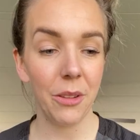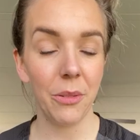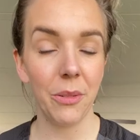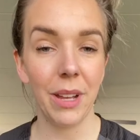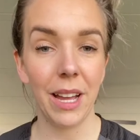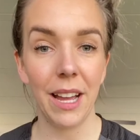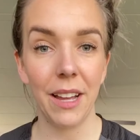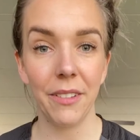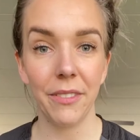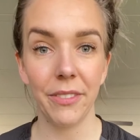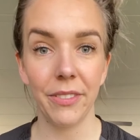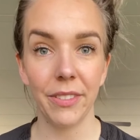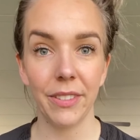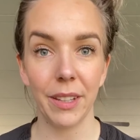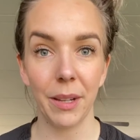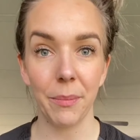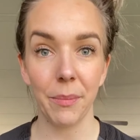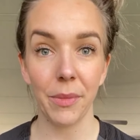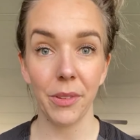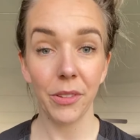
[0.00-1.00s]
you have
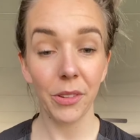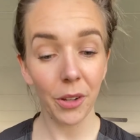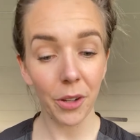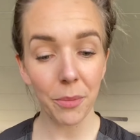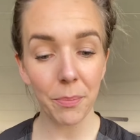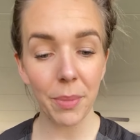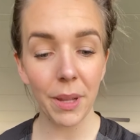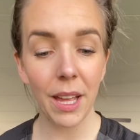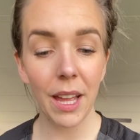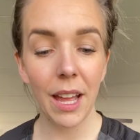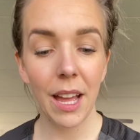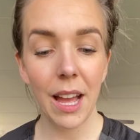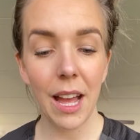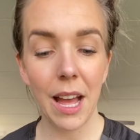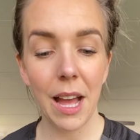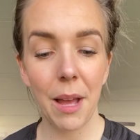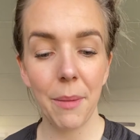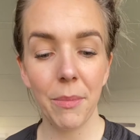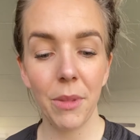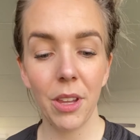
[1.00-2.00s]
some soap.
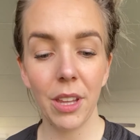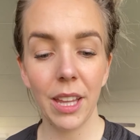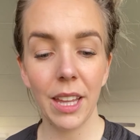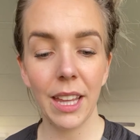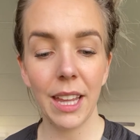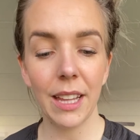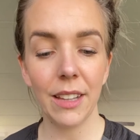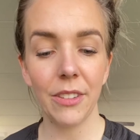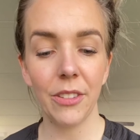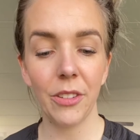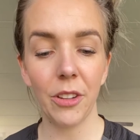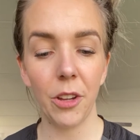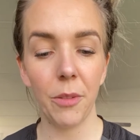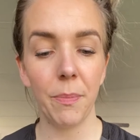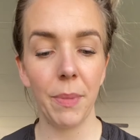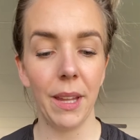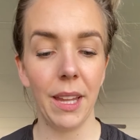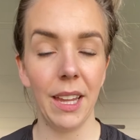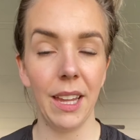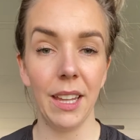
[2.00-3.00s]
Um, you can get
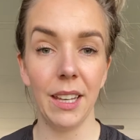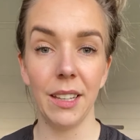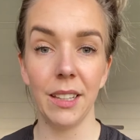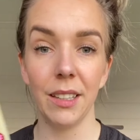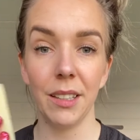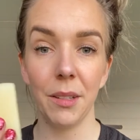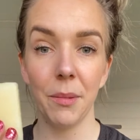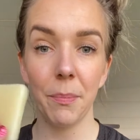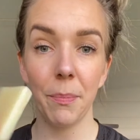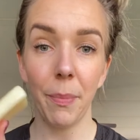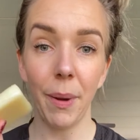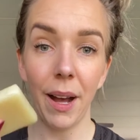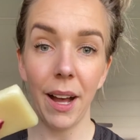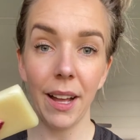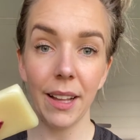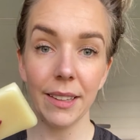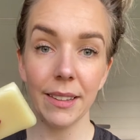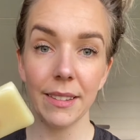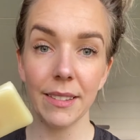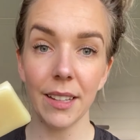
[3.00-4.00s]
soap in
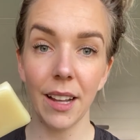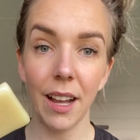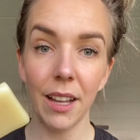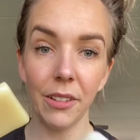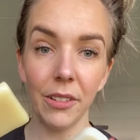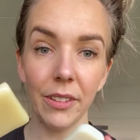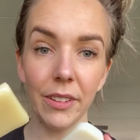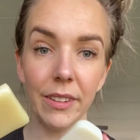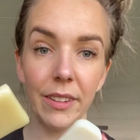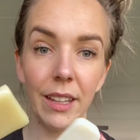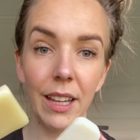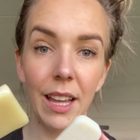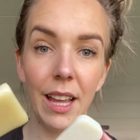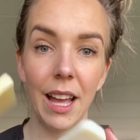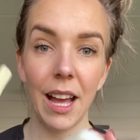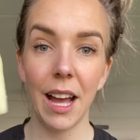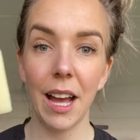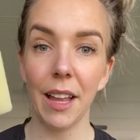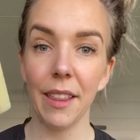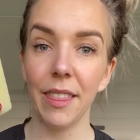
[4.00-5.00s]
bar styles.
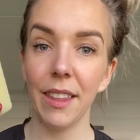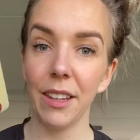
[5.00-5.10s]
Uh,